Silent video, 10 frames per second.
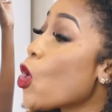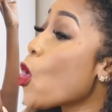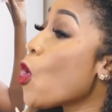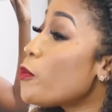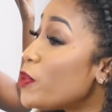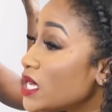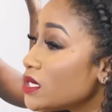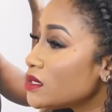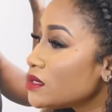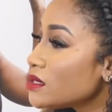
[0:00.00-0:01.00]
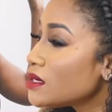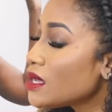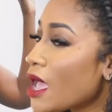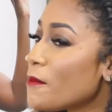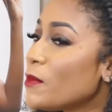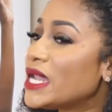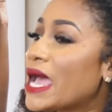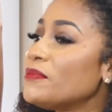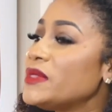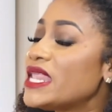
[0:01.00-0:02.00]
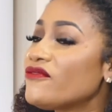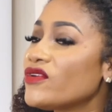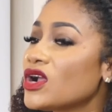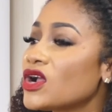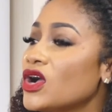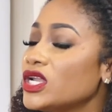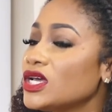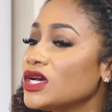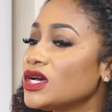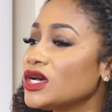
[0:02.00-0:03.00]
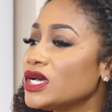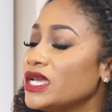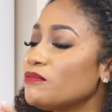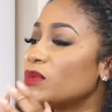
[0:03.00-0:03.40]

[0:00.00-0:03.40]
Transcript: open, but I'm never gonna.